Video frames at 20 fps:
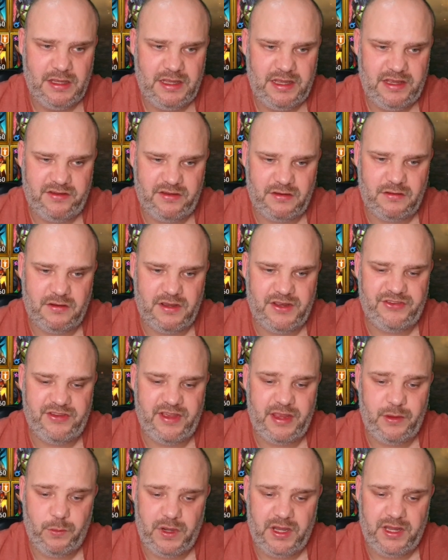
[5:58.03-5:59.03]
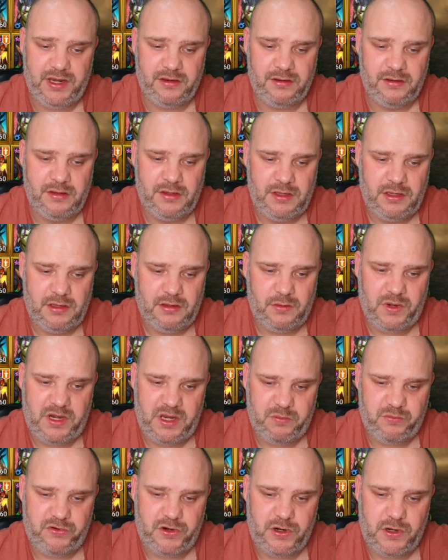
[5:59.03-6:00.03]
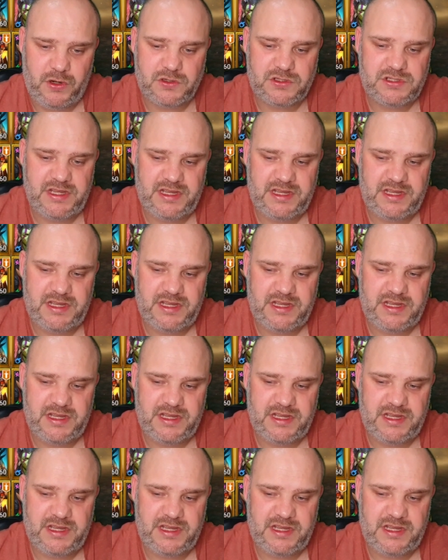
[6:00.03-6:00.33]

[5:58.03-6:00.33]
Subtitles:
It's a nice A1. When it procs,